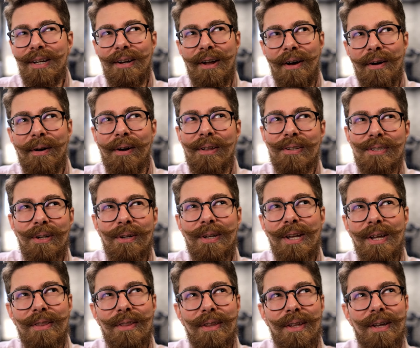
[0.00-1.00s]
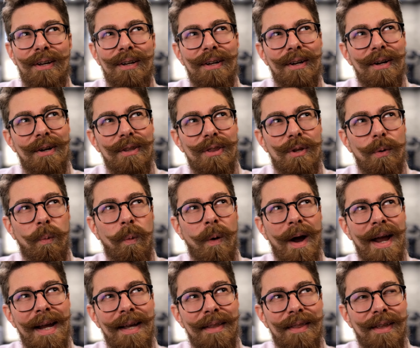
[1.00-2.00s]
you know. And I was looking at the
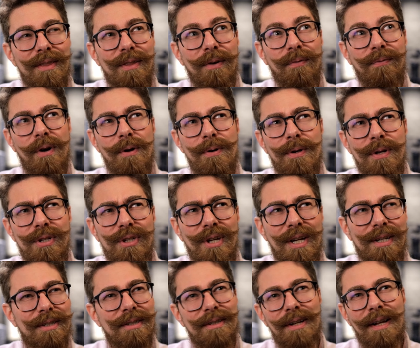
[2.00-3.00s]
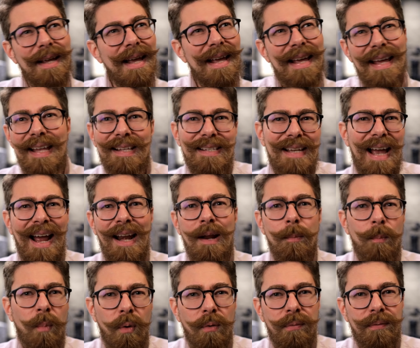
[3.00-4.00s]
way that the focus changed. I was like, it's
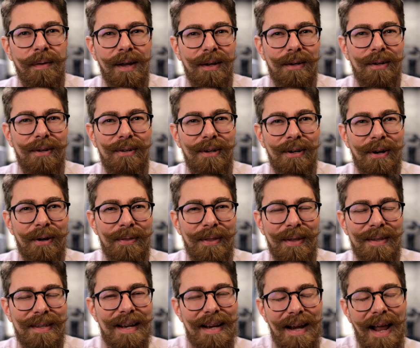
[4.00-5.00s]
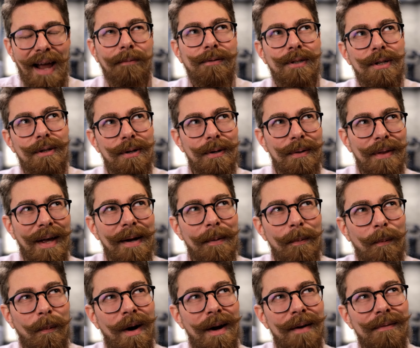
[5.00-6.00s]
anamorphic, you know. They didn't have to do that.
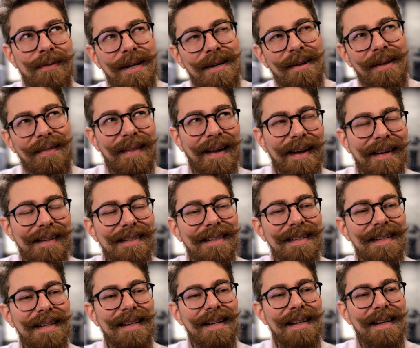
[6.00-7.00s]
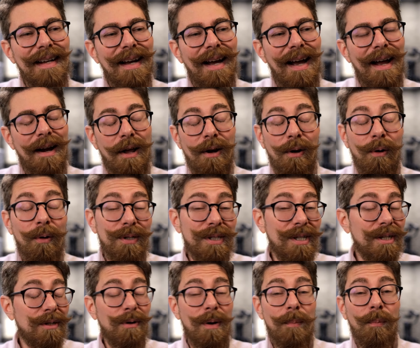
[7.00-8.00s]
Why have they done that? And I looked
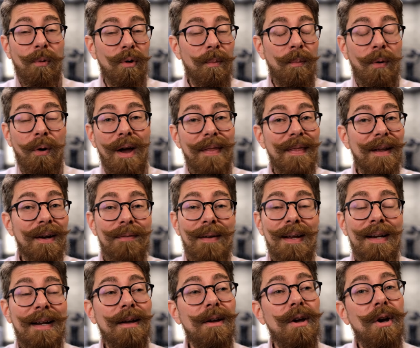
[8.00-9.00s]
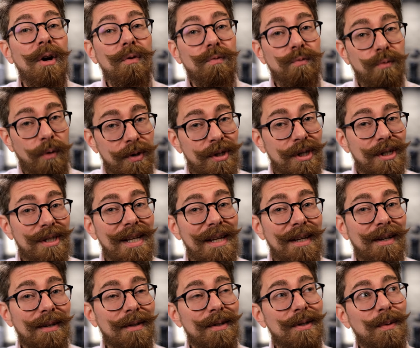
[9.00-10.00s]
into it more and more, and then I found out Roger
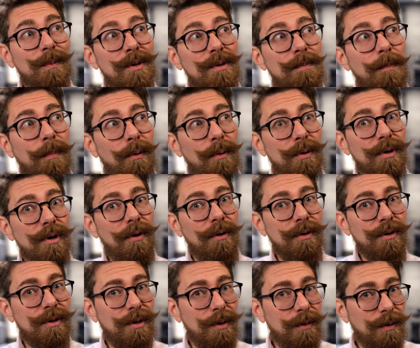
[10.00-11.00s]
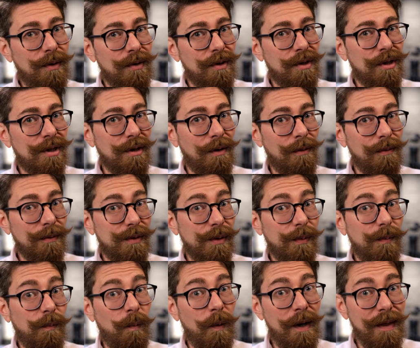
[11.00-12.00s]
Deakins was brought on to consult
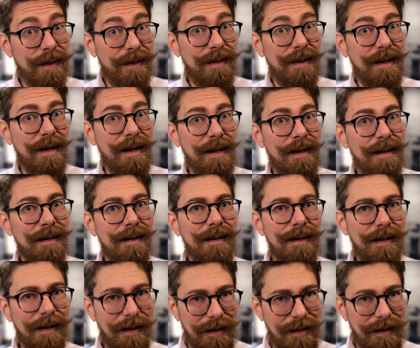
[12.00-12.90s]
with the